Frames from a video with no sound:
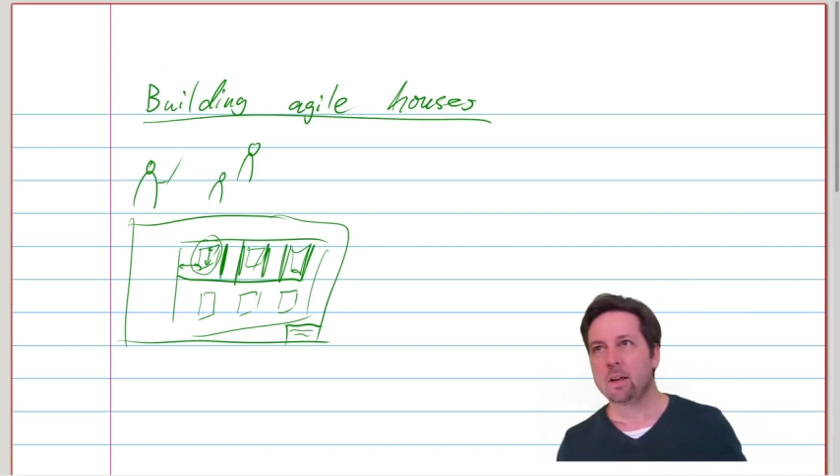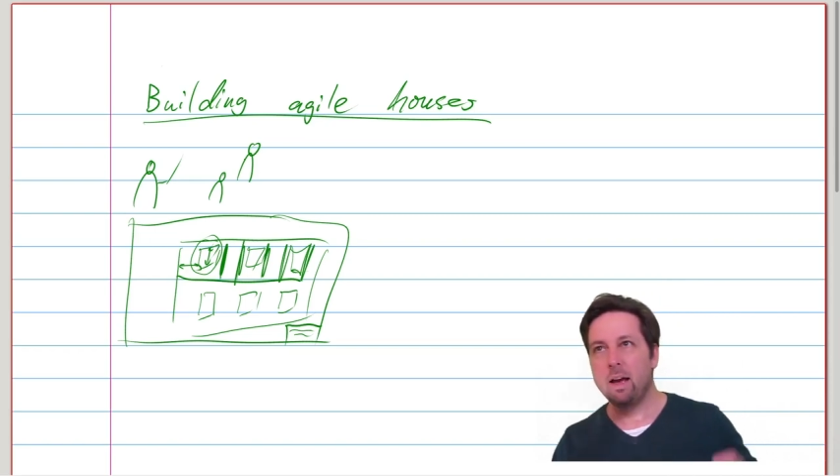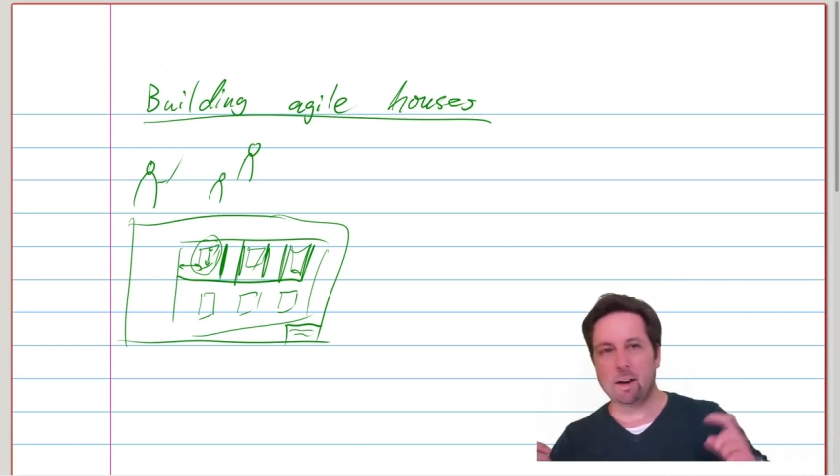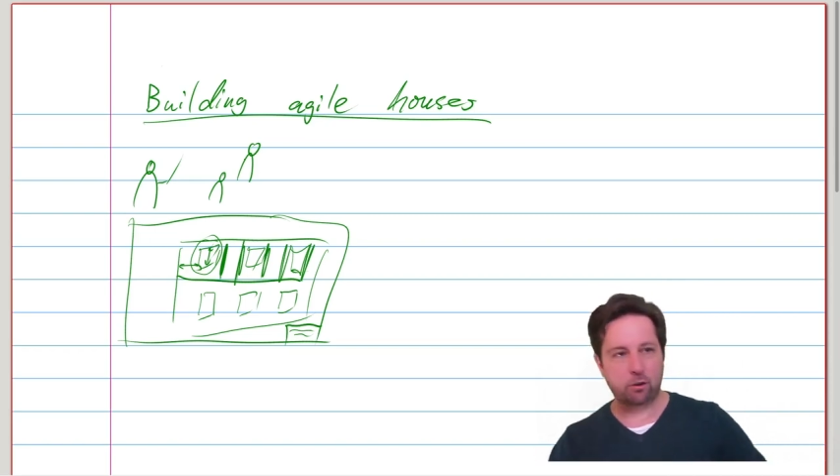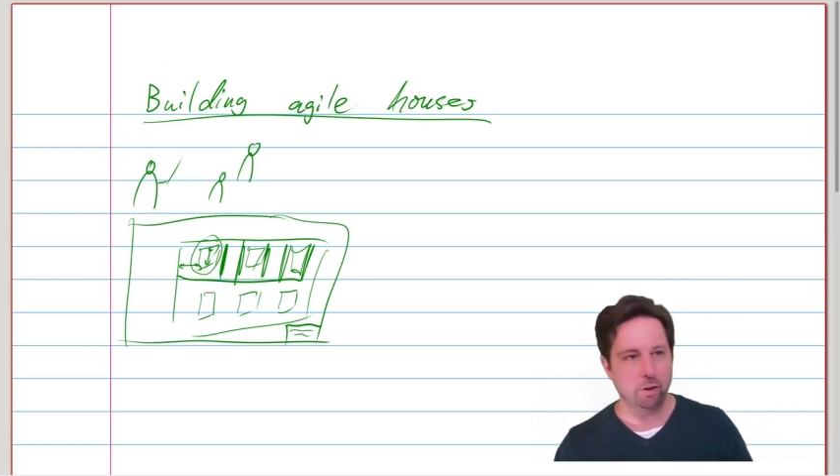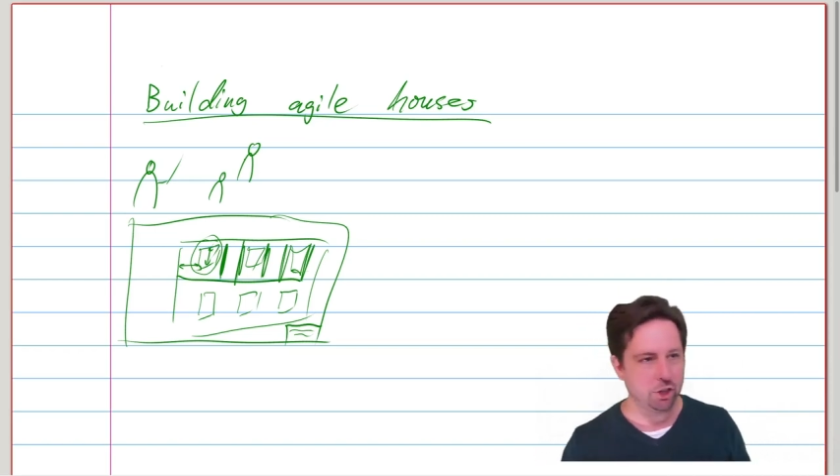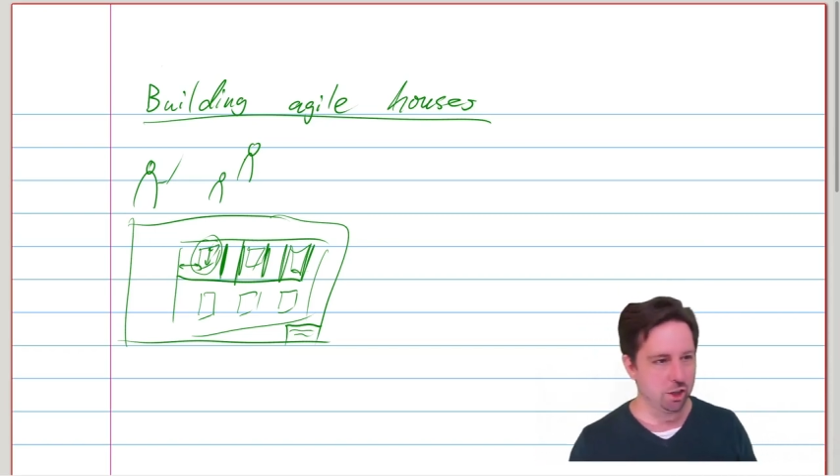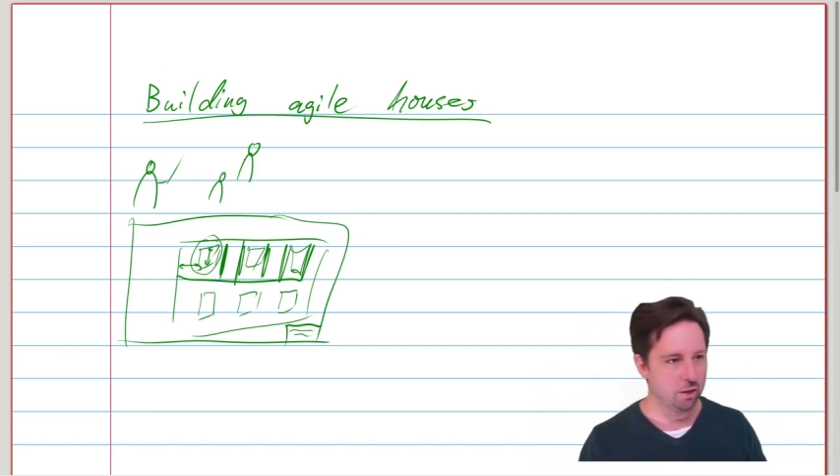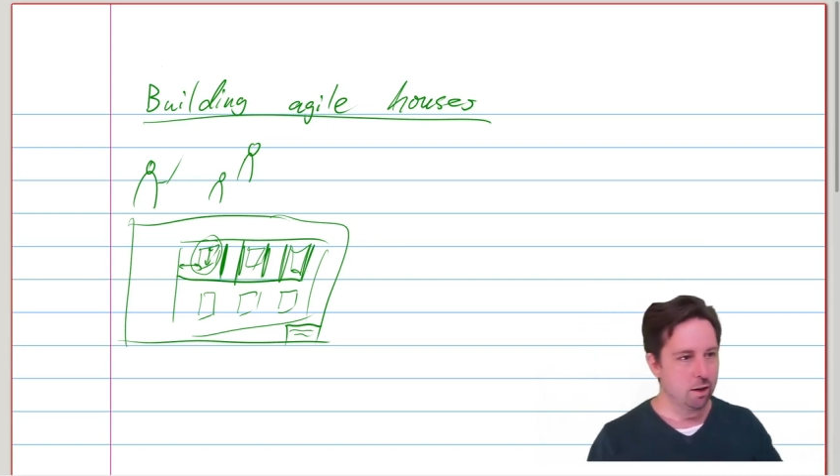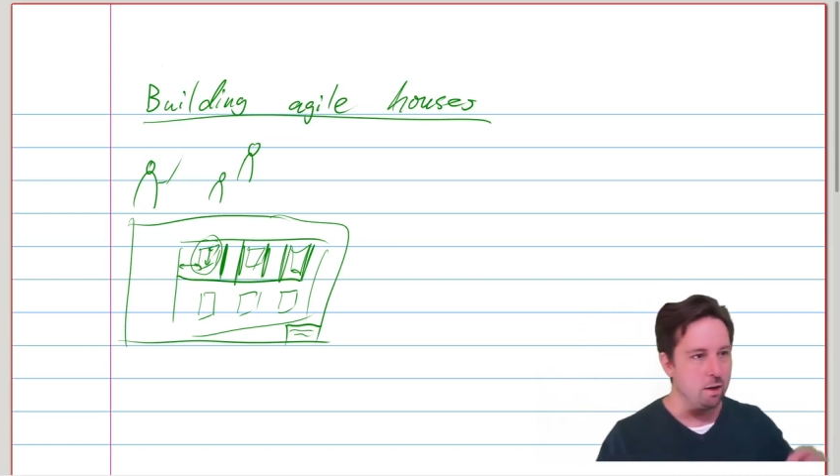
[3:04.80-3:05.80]

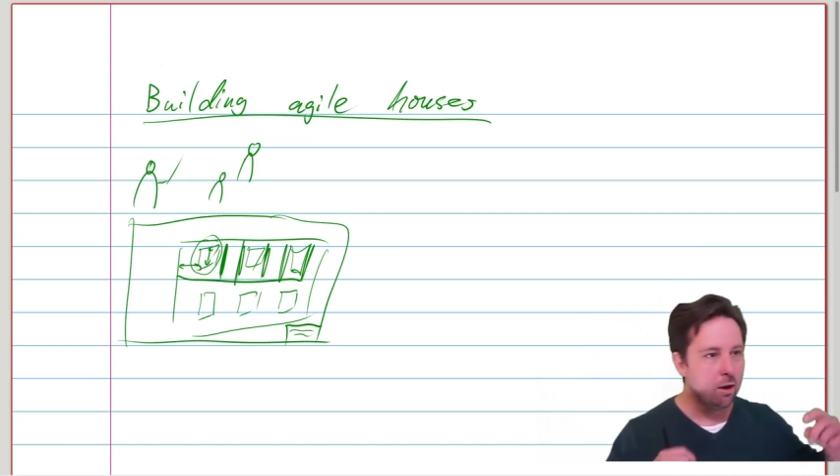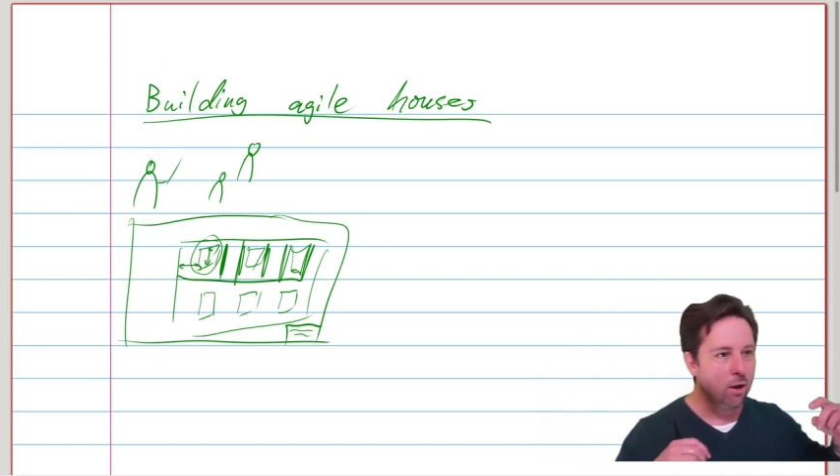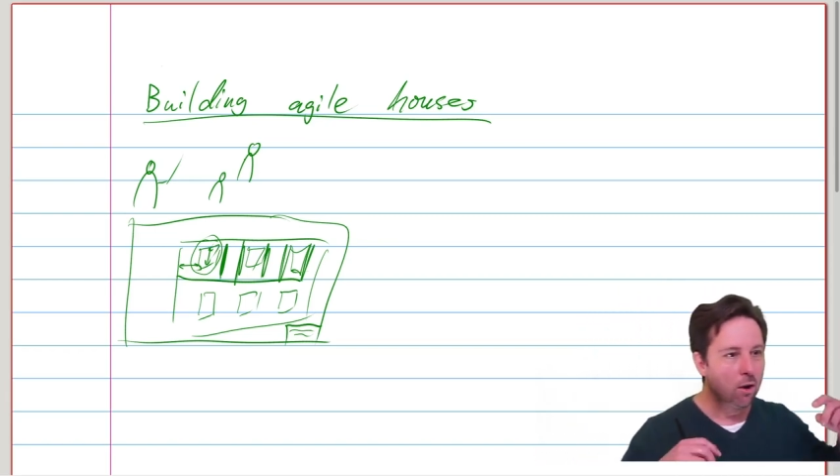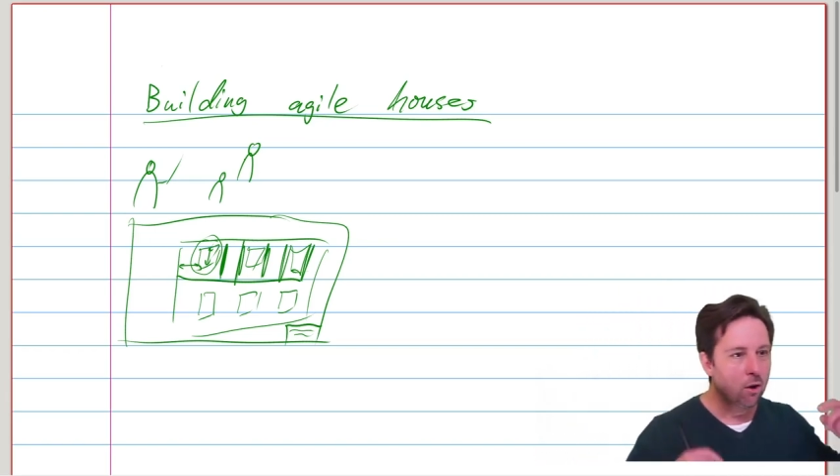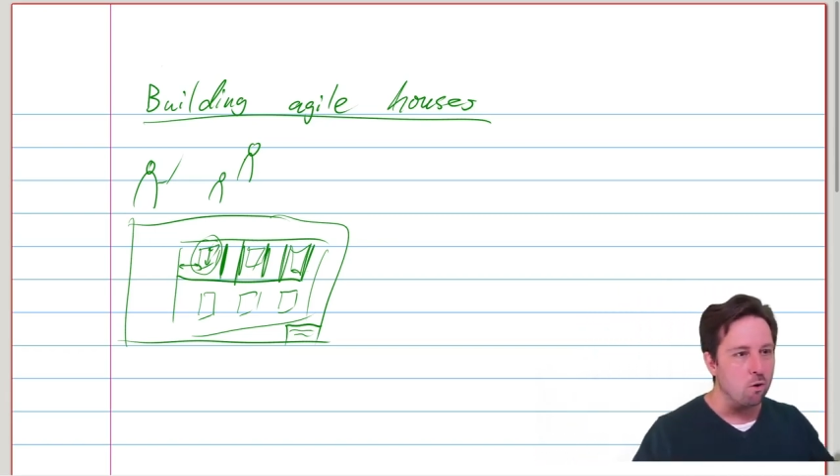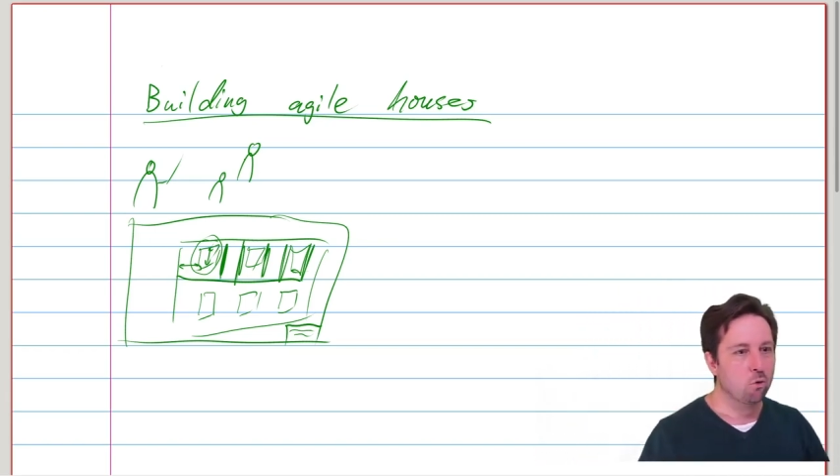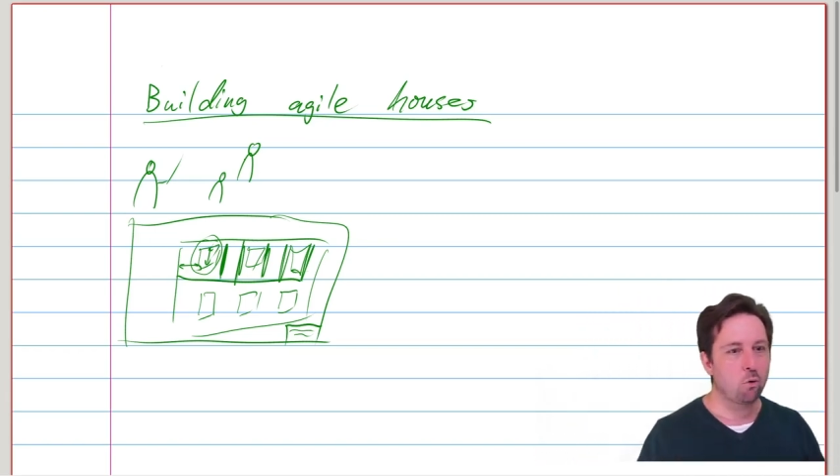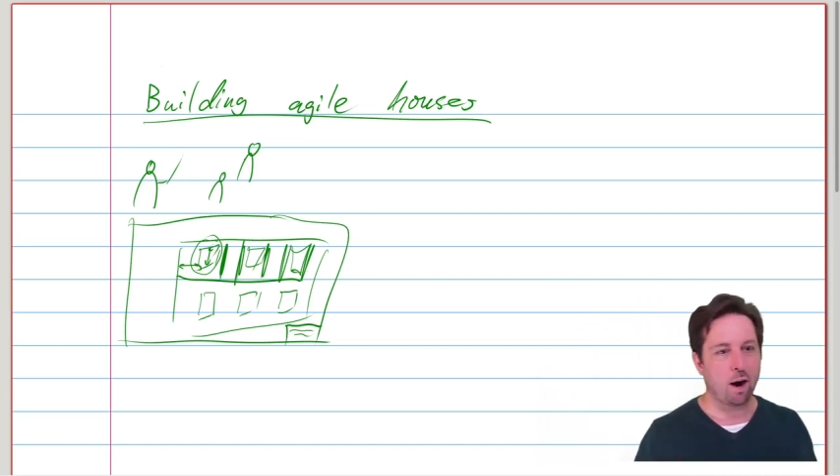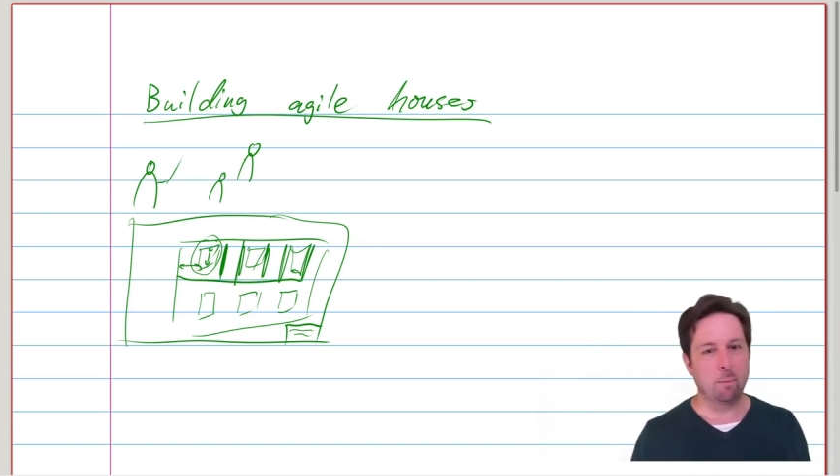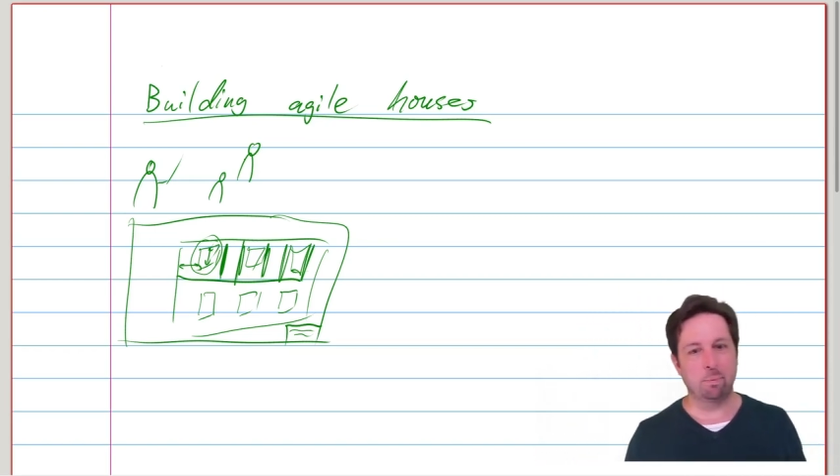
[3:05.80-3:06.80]
electrician,
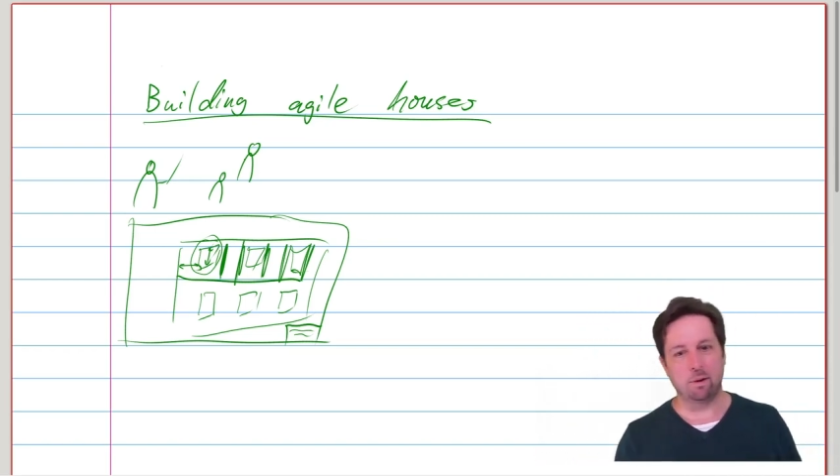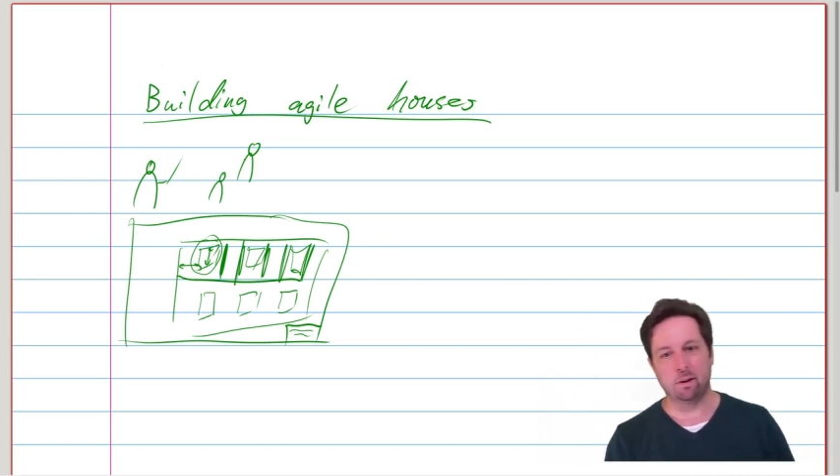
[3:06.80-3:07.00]
grab